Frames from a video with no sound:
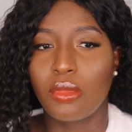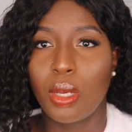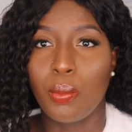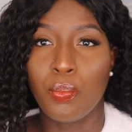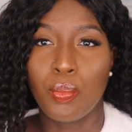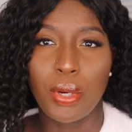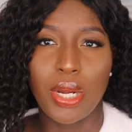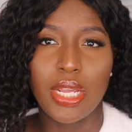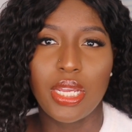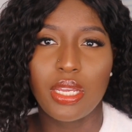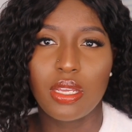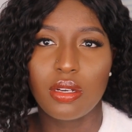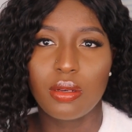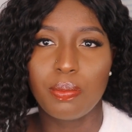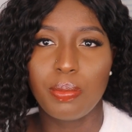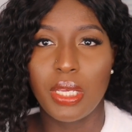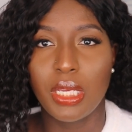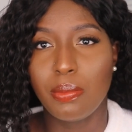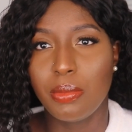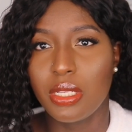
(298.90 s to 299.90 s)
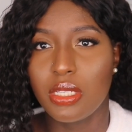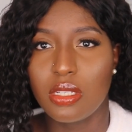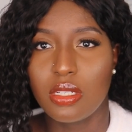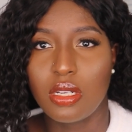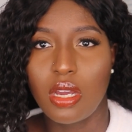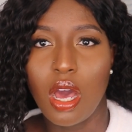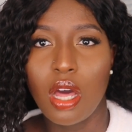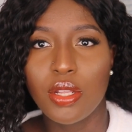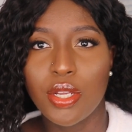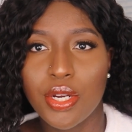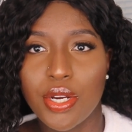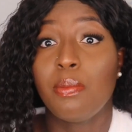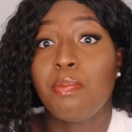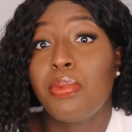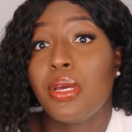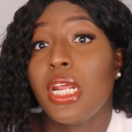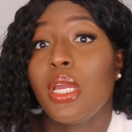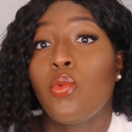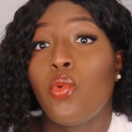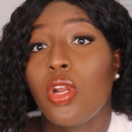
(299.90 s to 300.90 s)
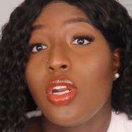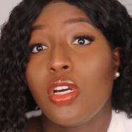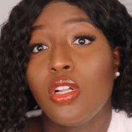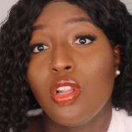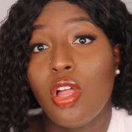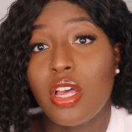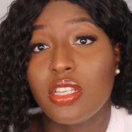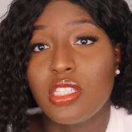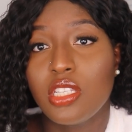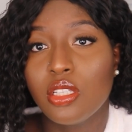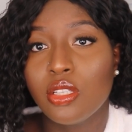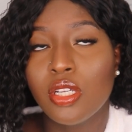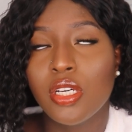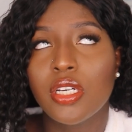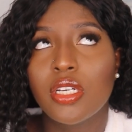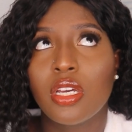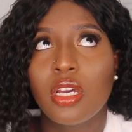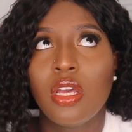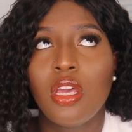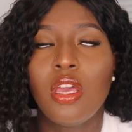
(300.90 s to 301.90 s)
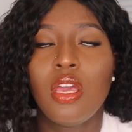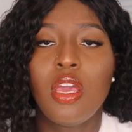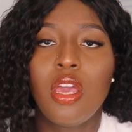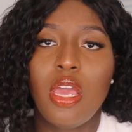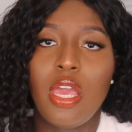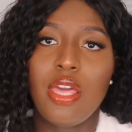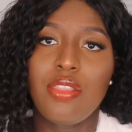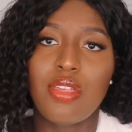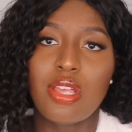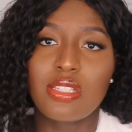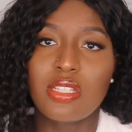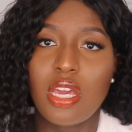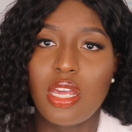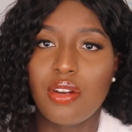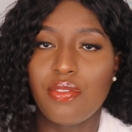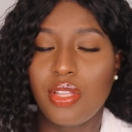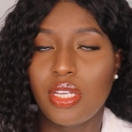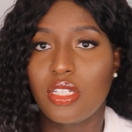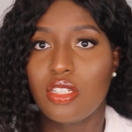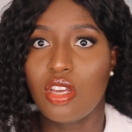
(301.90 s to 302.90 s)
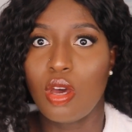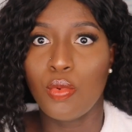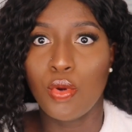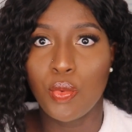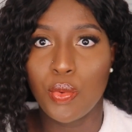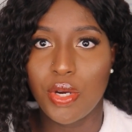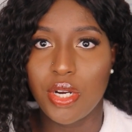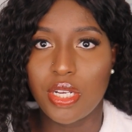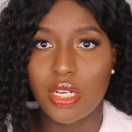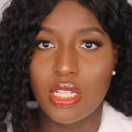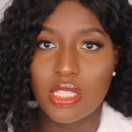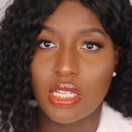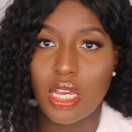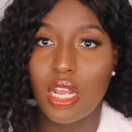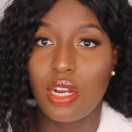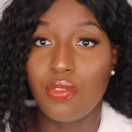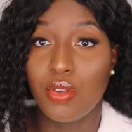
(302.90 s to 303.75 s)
bright pigmented color, but I want a glossy look, and that's kind of like double work, and it's kind of